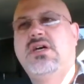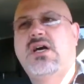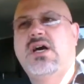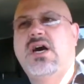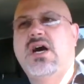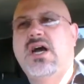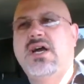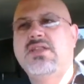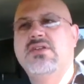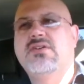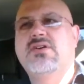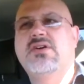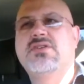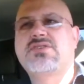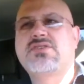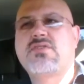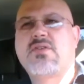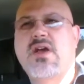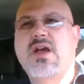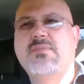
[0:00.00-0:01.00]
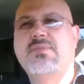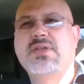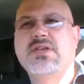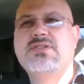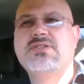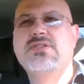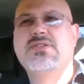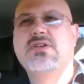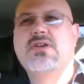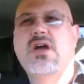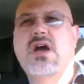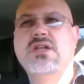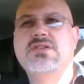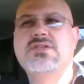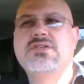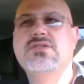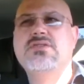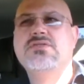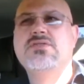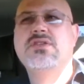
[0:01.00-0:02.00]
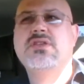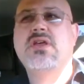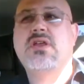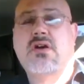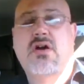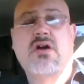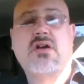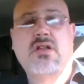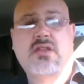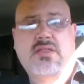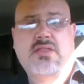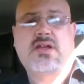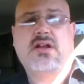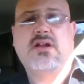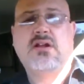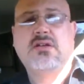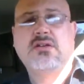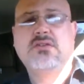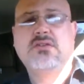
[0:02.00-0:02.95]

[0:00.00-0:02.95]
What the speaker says: either ascribe things to the Constitution that aren't there,